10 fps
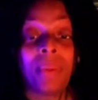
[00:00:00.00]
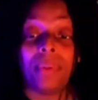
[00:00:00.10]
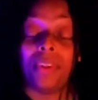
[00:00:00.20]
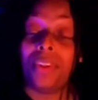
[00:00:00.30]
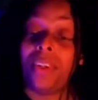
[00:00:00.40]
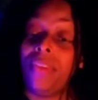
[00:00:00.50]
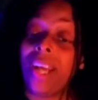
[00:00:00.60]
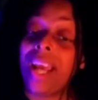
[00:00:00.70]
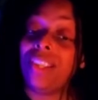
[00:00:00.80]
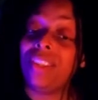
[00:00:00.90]
but there's certain
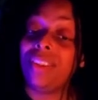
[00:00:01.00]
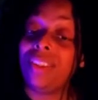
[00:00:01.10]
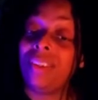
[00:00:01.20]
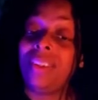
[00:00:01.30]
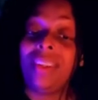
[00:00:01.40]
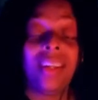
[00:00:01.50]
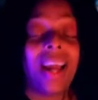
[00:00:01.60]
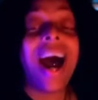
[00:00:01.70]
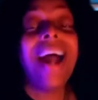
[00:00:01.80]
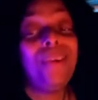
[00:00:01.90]
reactions
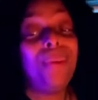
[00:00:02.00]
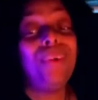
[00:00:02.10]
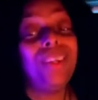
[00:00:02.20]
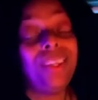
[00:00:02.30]
I know I'm going to